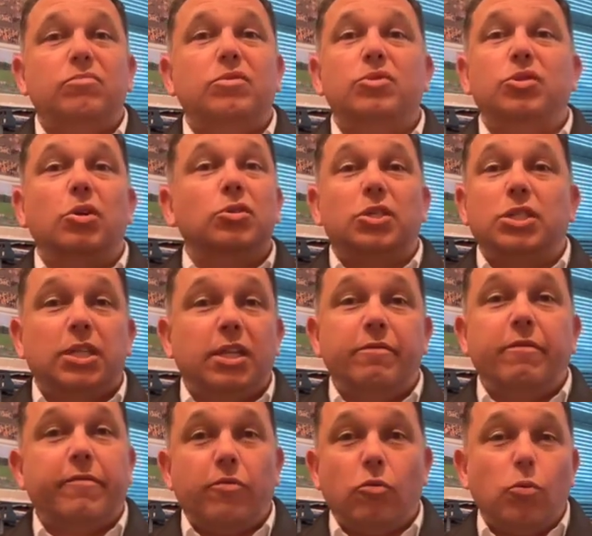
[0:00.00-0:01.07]
don't just leave
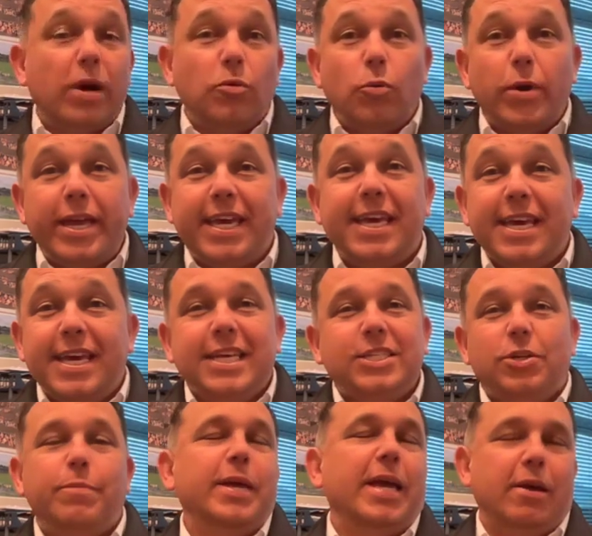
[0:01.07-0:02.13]
it for one week
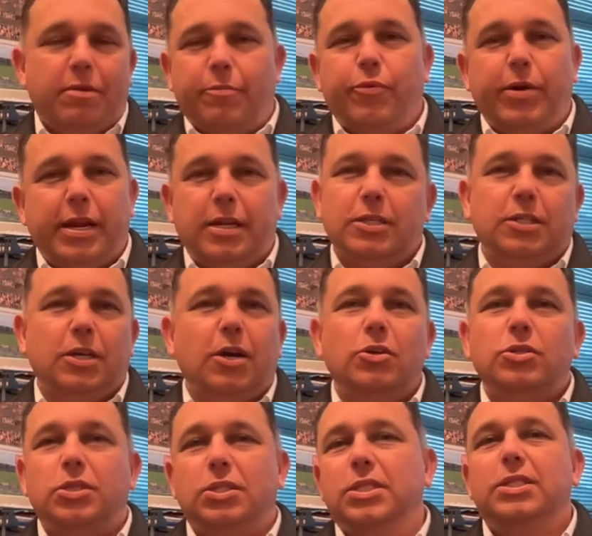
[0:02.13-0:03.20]
to be able to practice
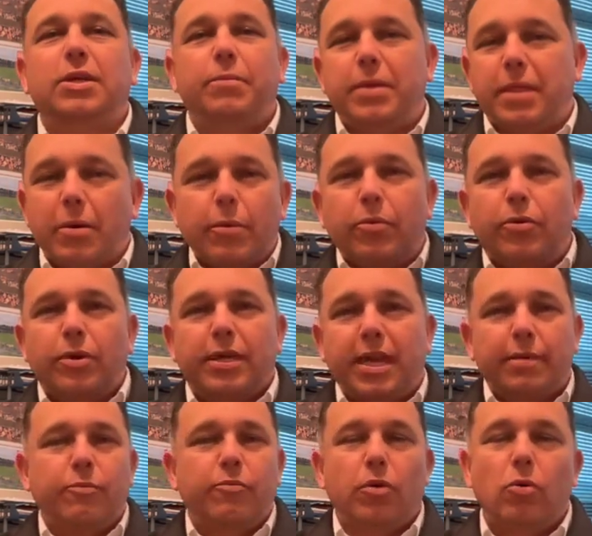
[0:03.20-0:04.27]
those. This is something that we want to
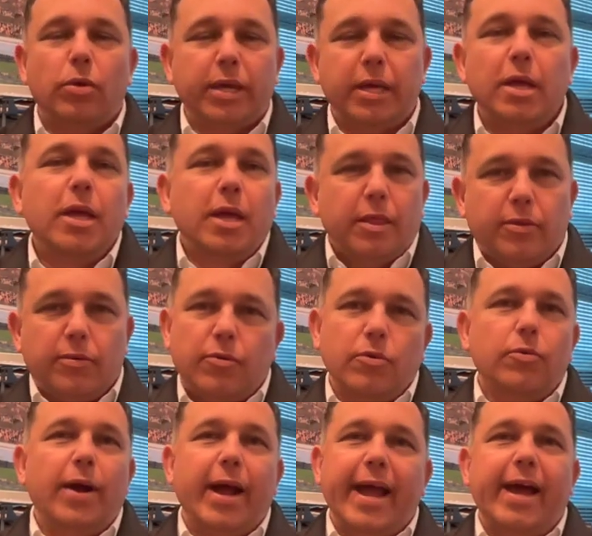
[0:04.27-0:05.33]
keep rolling
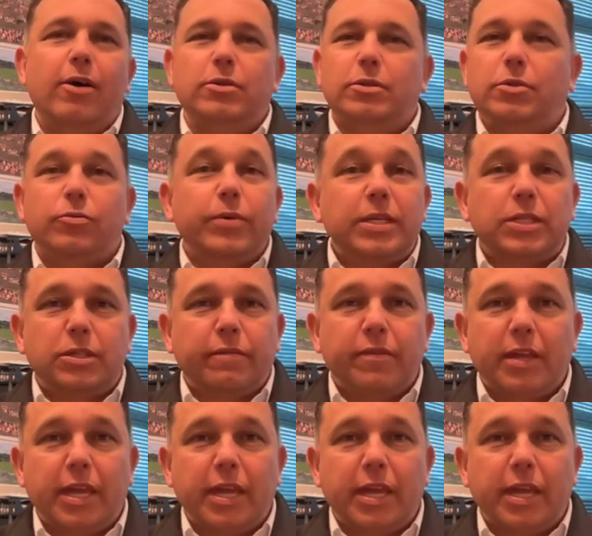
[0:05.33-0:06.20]
throughout the rest of the